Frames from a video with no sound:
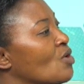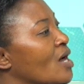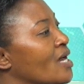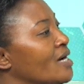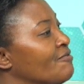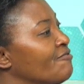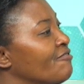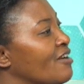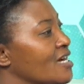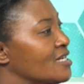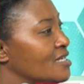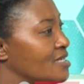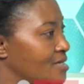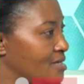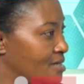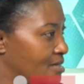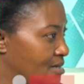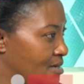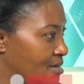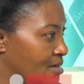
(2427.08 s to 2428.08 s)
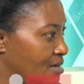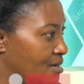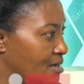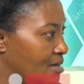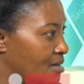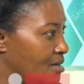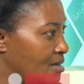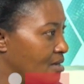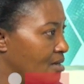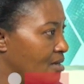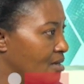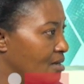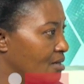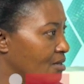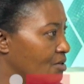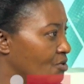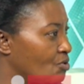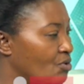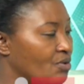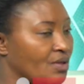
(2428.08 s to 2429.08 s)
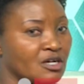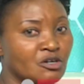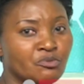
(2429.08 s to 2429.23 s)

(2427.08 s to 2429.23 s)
to advance, so